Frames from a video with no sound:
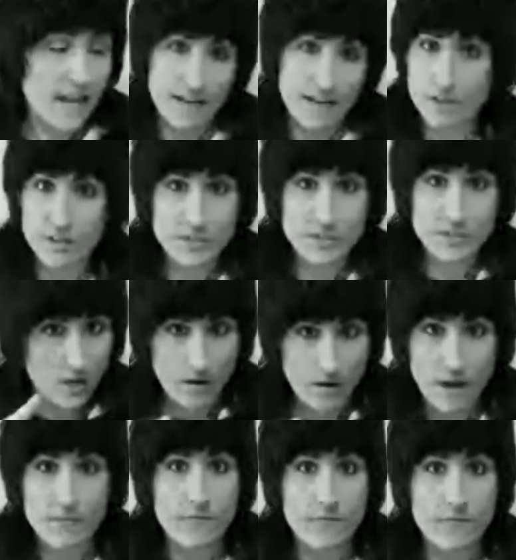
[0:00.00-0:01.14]
And I tell you, go
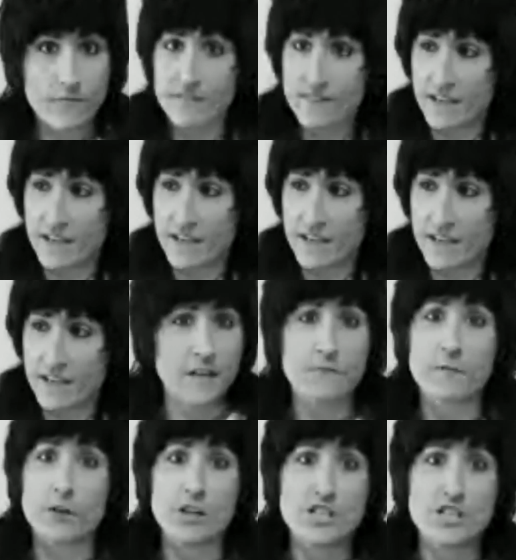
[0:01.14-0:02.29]
out and find that. They got
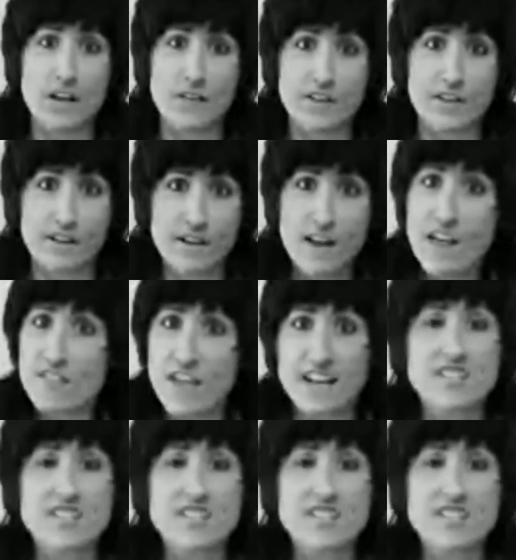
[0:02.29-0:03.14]
plenty of footage out there.